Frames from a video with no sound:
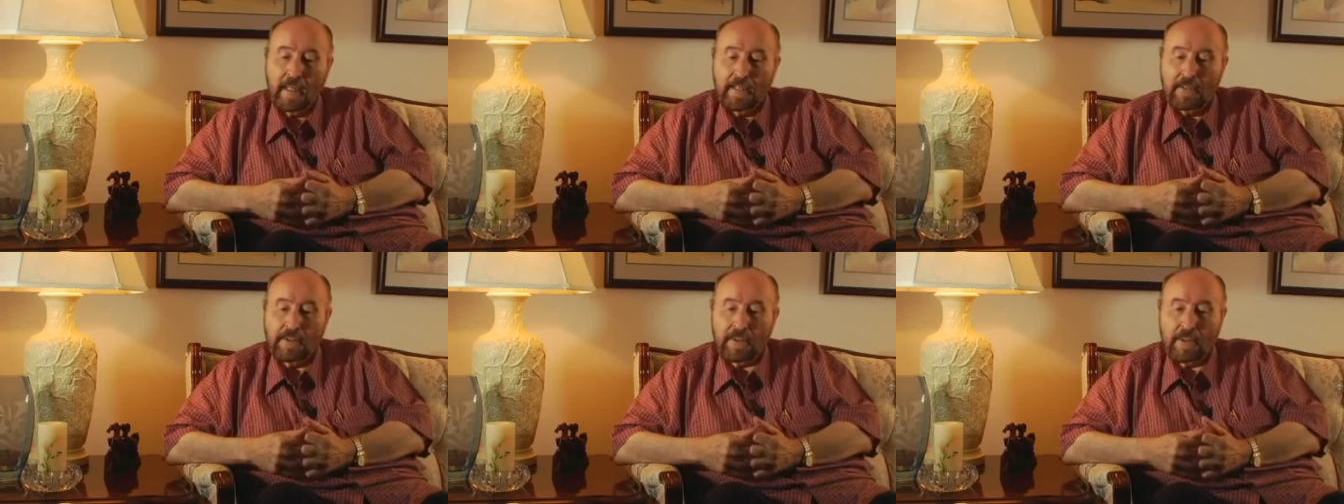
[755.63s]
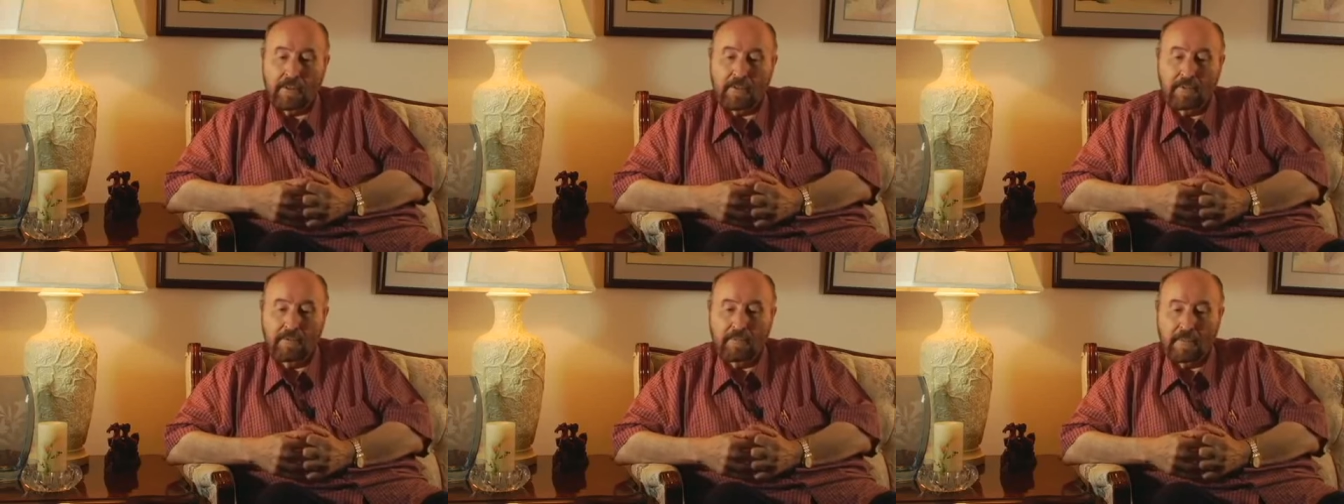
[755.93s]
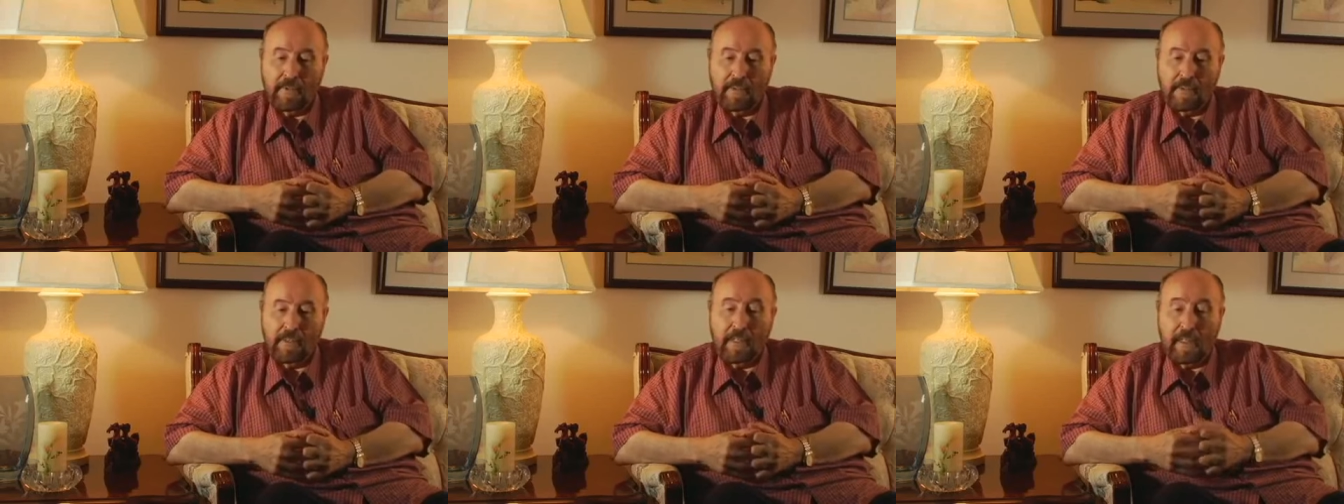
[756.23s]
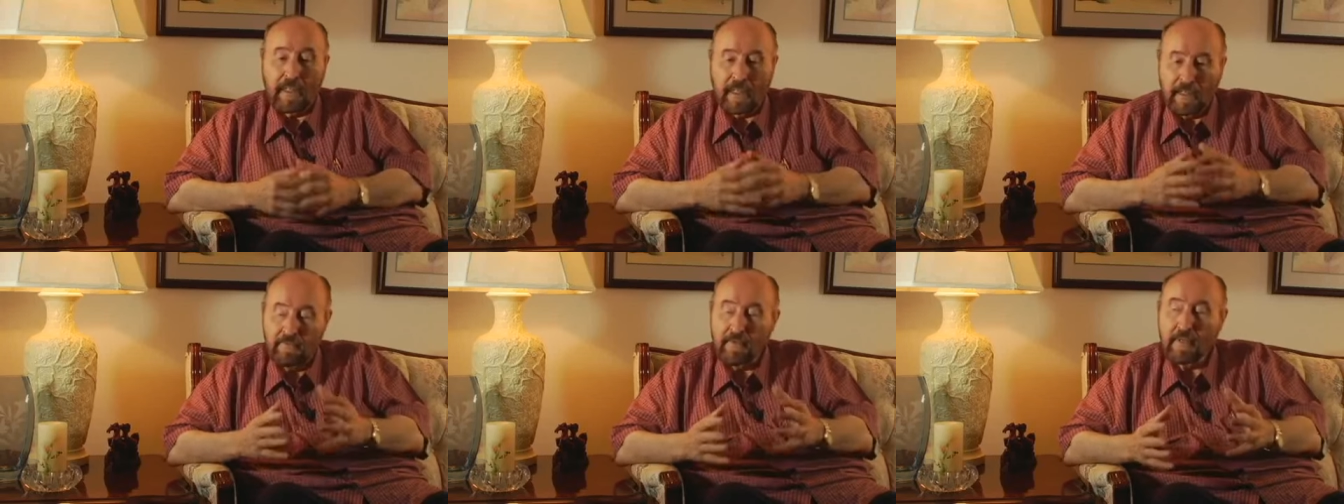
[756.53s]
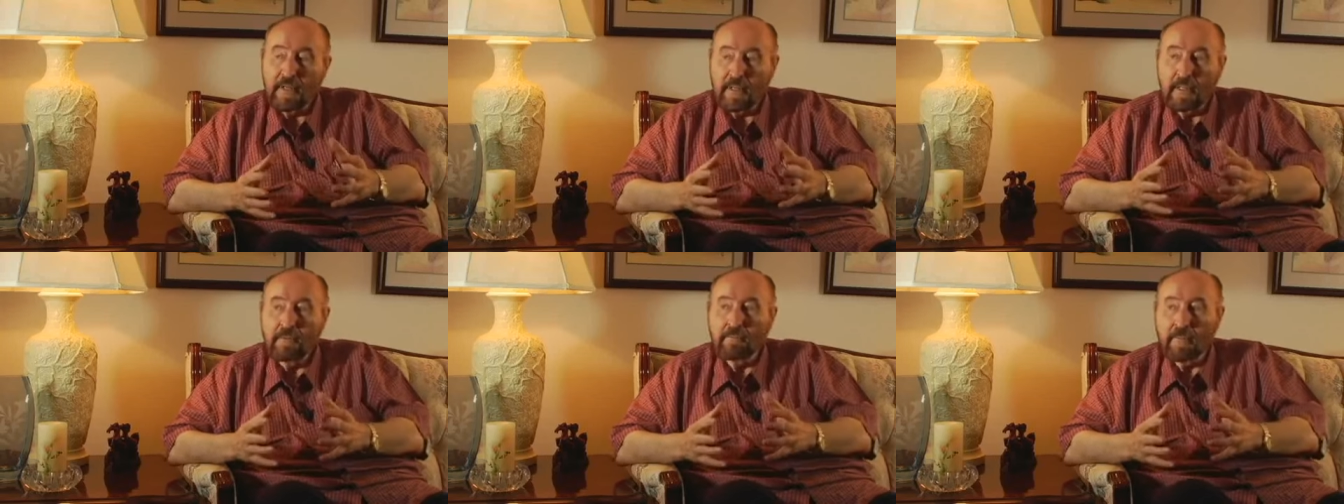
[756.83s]
So
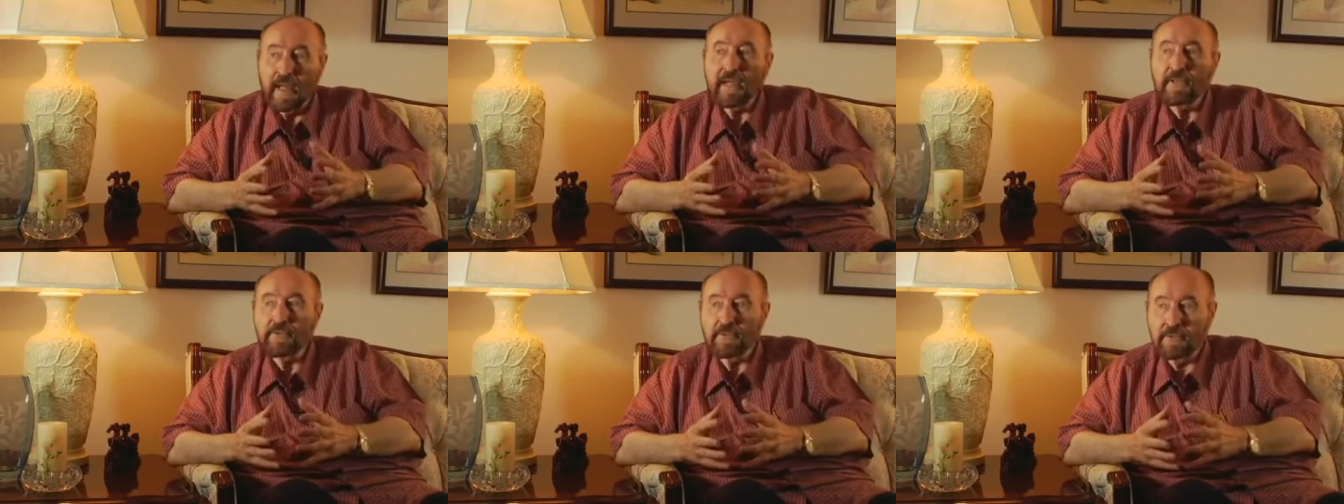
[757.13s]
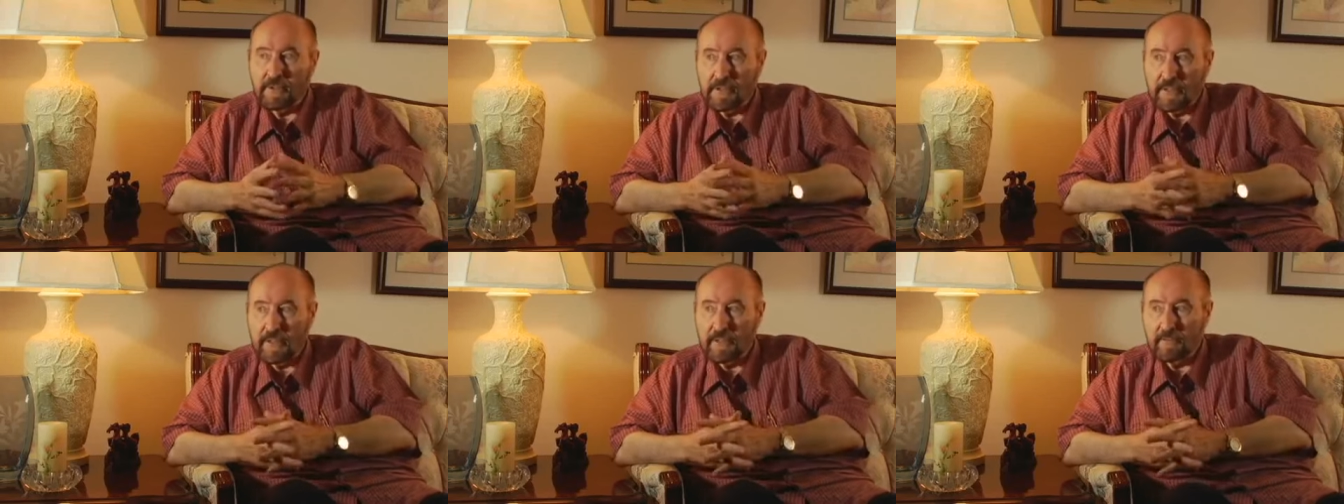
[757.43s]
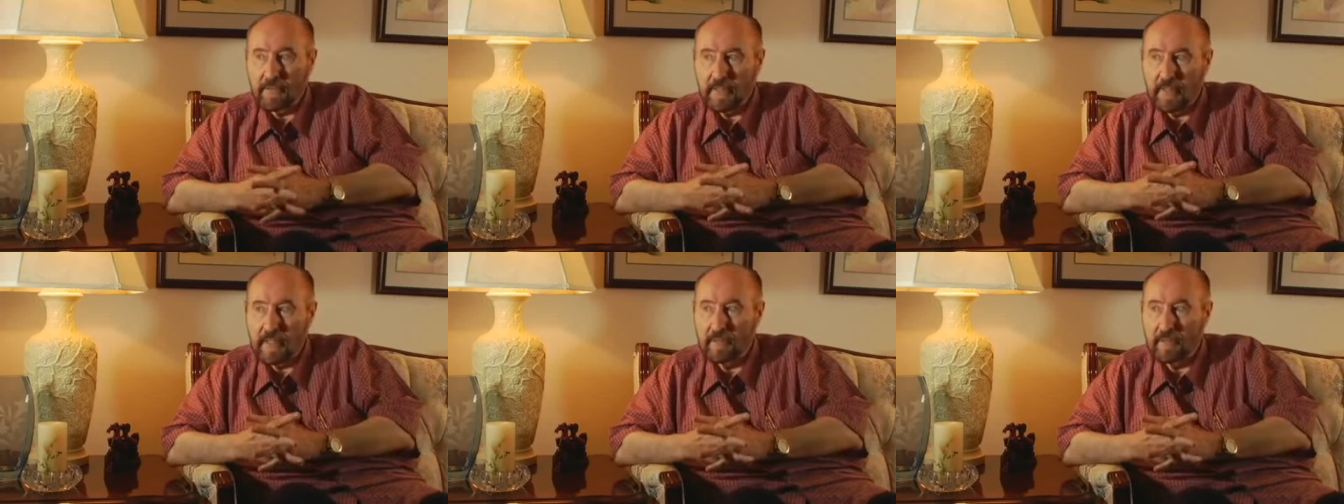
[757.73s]
even in Maxwell's theory,